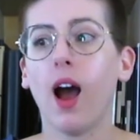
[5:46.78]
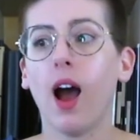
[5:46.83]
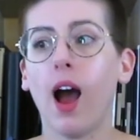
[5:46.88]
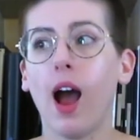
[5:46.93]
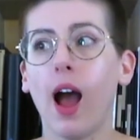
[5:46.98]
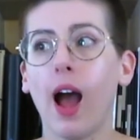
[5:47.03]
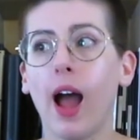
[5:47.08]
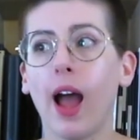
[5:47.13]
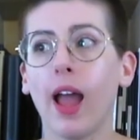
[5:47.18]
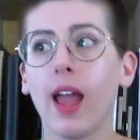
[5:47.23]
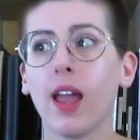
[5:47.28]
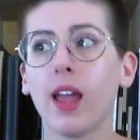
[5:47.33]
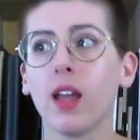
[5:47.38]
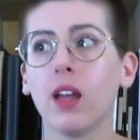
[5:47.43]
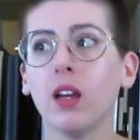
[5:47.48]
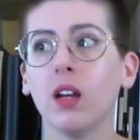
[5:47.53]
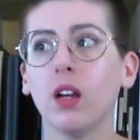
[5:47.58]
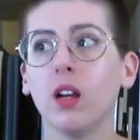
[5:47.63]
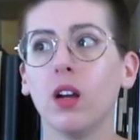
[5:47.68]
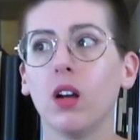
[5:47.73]

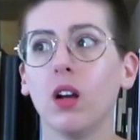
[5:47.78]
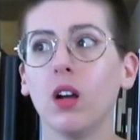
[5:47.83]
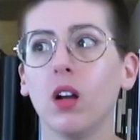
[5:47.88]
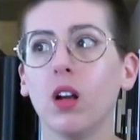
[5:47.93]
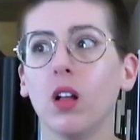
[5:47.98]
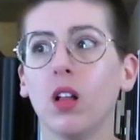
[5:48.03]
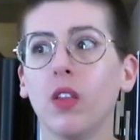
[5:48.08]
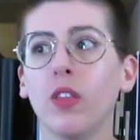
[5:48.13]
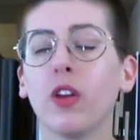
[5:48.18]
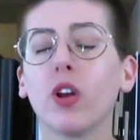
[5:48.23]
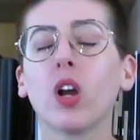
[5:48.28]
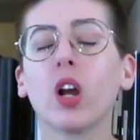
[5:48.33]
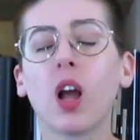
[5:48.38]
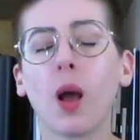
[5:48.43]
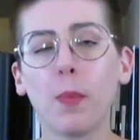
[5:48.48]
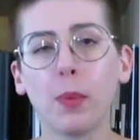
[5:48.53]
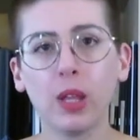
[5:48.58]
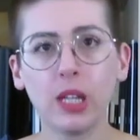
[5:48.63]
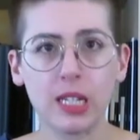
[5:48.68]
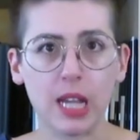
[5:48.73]
there are a
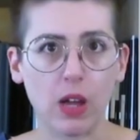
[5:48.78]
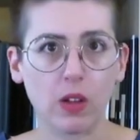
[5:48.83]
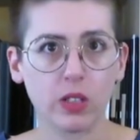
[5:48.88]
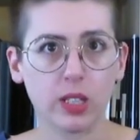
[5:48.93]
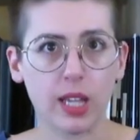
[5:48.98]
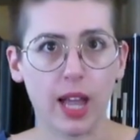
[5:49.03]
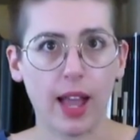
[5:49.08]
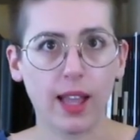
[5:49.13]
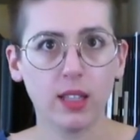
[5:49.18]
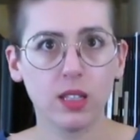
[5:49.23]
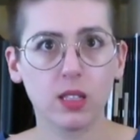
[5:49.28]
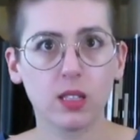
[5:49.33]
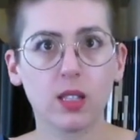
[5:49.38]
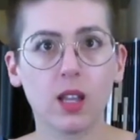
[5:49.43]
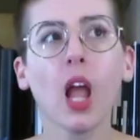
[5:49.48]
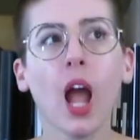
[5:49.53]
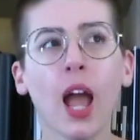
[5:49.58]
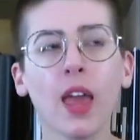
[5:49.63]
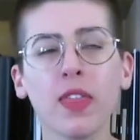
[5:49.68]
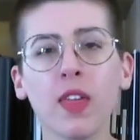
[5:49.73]
couple of downsides.
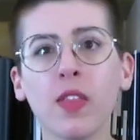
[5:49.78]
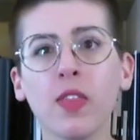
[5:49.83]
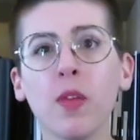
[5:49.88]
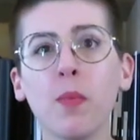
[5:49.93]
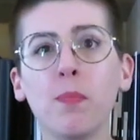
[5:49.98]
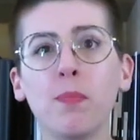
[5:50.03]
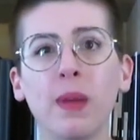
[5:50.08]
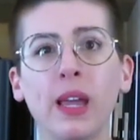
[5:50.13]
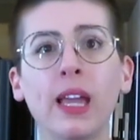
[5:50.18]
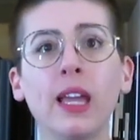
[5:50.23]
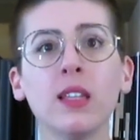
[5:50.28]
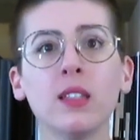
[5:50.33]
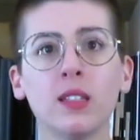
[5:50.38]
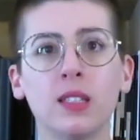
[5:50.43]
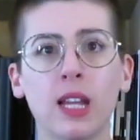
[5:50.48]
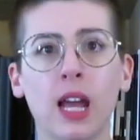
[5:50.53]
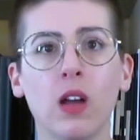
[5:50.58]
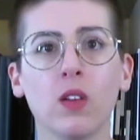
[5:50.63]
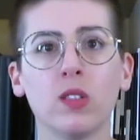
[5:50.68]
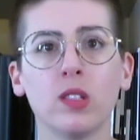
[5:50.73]
I think the biggest
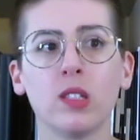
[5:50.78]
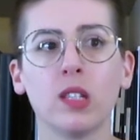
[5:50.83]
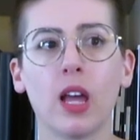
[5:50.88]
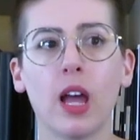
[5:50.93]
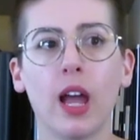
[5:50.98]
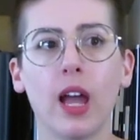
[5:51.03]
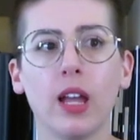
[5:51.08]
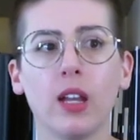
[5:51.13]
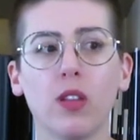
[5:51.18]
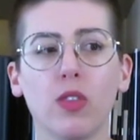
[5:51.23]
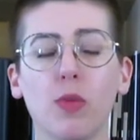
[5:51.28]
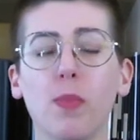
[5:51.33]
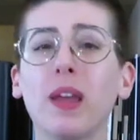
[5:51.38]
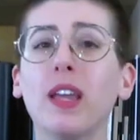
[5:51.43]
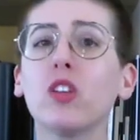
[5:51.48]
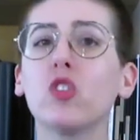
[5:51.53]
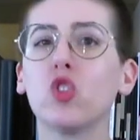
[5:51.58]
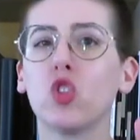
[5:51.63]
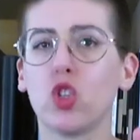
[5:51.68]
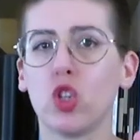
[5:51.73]
downside,
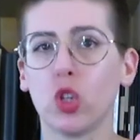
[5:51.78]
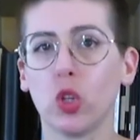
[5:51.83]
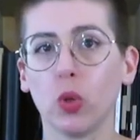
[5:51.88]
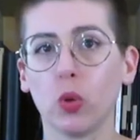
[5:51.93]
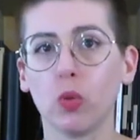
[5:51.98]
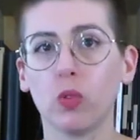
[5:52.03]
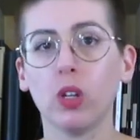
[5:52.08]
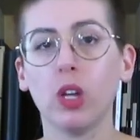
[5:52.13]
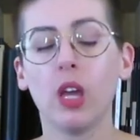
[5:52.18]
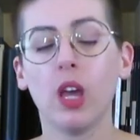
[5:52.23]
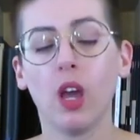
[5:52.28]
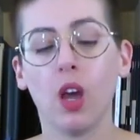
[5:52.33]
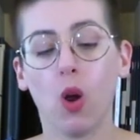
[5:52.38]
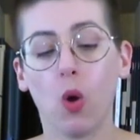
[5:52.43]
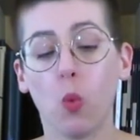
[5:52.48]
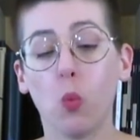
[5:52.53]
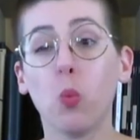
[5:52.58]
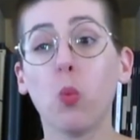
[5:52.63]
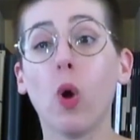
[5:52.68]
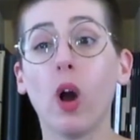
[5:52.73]
biggest two.
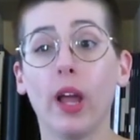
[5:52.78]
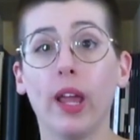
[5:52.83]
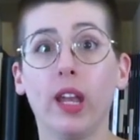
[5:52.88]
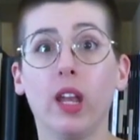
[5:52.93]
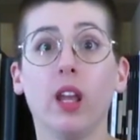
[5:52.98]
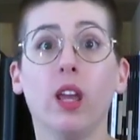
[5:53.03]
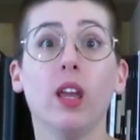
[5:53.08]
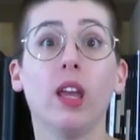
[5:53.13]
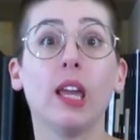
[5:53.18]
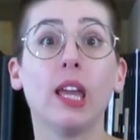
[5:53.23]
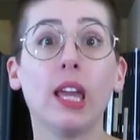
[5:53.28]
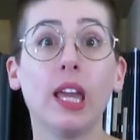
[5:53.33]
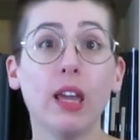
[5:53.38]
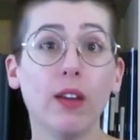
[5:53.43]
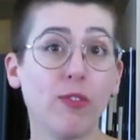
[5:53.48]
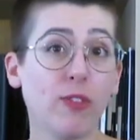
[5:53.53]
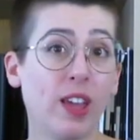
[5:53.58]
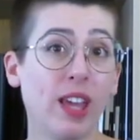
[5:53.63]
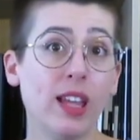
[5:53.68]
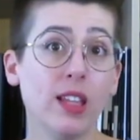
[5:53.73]
One,
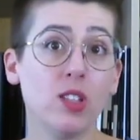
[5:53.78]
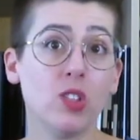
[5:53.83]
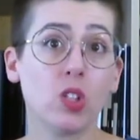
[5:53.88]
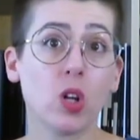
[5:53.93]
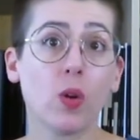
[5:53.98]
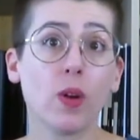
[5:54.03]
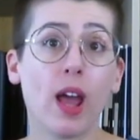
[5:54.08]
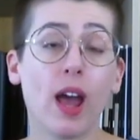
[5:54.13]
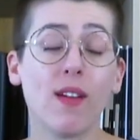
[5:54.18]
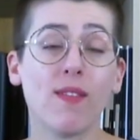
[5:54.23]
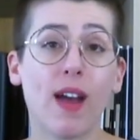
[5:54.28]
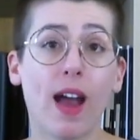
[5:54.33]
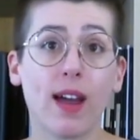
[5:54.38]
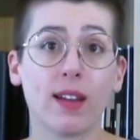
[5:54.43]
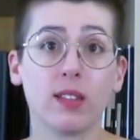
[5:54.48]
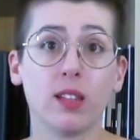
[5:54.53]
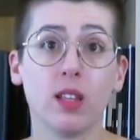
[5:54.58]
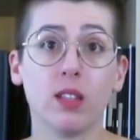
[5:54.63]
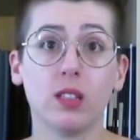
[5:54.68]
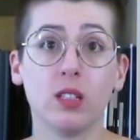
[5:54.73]
if kids don't have
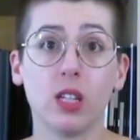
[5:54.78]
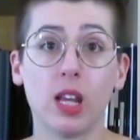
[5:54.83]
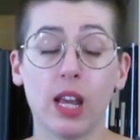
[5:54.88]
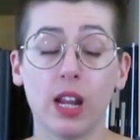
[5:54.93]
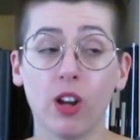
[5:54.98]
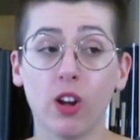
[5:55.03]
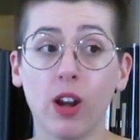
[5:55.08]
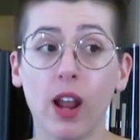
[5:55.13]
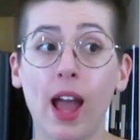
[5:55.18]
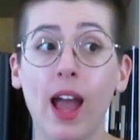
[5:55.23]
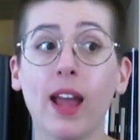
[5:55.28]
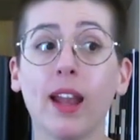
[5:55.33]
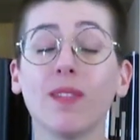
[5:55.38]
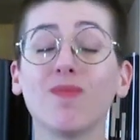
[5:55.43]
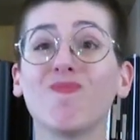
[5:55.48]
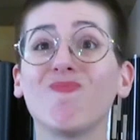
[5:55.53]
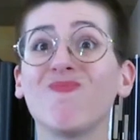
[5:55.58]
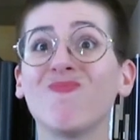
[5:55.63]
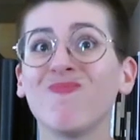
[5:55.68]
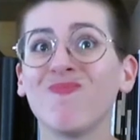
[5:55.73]
access to internet,
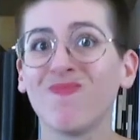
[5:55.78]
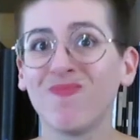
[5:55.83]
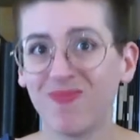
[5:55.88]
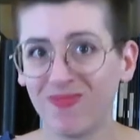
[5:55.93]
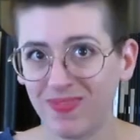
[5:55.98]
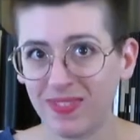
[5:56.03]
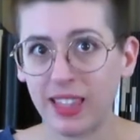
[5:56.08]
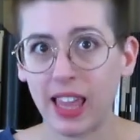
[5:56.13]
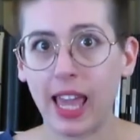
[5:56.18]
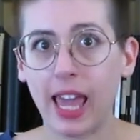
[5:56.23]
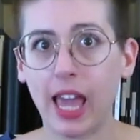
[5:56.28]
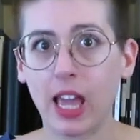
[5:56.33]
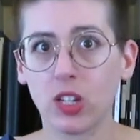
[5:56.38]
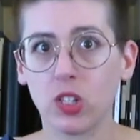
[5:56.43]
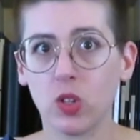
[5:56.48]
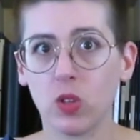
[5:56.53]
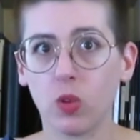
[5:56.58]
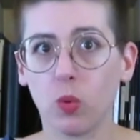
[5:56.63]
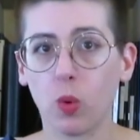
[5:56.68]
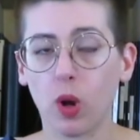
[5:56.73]
they can't
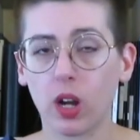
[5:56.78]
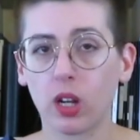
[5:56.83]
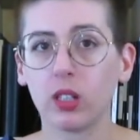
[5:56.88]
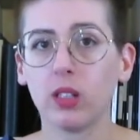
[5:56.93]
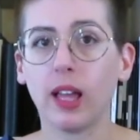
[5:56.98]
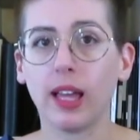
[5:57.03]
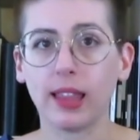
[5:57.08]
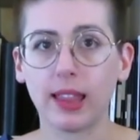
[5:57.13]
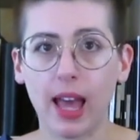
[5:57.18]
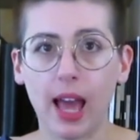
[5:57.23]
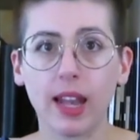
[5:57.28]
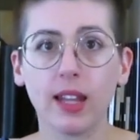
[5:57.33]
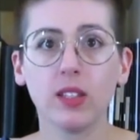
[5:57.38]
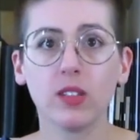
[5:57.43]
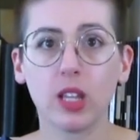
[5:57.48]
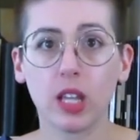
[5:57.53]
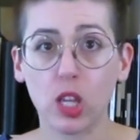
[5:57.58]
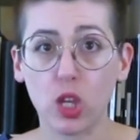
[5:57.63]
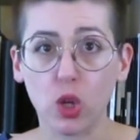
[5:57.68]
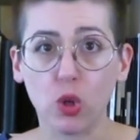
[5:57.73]
do the work. Like, that
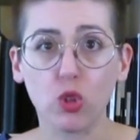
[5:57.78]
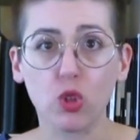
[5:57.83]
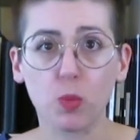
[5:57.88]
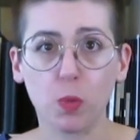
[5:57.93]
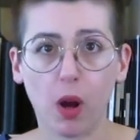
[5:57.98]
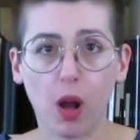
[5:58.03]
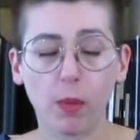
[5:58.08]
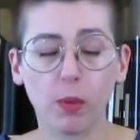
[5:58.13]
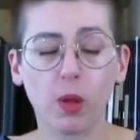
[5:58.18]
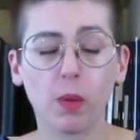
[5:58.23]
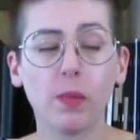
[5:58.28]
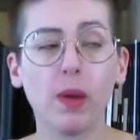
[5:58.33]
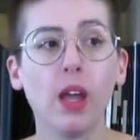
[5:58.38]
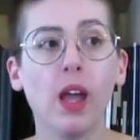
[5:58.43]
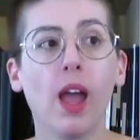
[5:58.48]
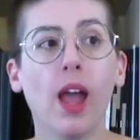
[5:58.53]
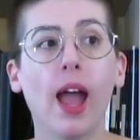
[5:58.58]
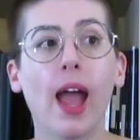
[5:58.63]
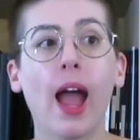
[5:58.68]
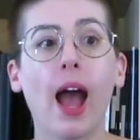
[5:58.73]
is a huge problem.
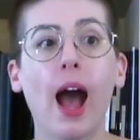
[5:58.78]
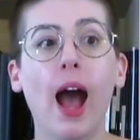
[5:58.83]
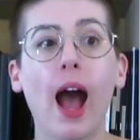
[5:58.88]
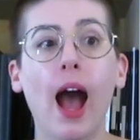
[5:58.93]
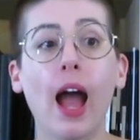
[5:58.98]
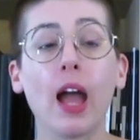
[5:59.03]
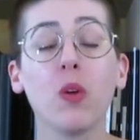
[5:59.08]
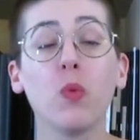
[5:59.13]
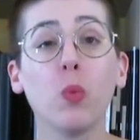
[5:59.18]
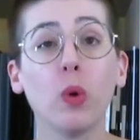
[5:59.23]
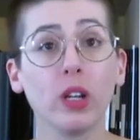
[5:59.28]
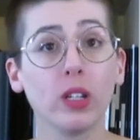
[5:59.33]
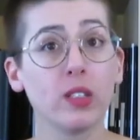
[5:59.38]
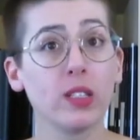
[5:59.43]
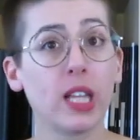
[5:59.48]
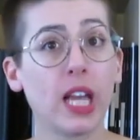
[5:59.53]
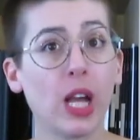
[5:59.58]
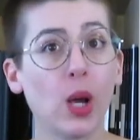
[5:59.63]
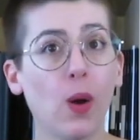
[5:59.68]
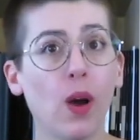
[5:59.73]
I will
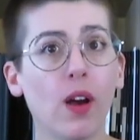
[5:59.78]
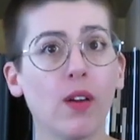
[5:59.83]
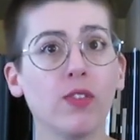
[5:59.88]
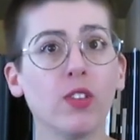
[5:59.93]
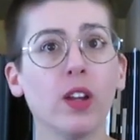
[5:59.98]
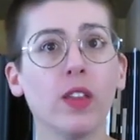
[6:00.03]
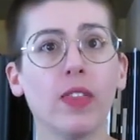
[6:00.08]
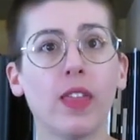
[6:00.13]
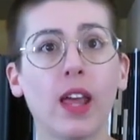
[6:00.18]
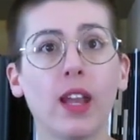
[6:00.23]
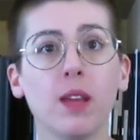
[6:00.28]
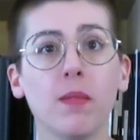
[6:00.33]
say, however, that